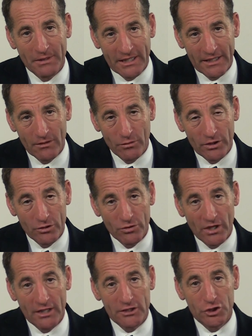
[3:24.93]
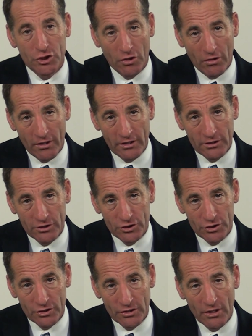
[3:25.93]
meaning we do not
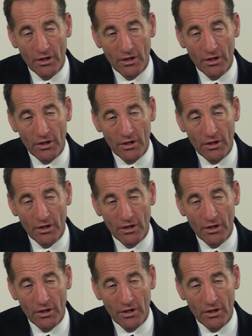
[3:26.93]
charge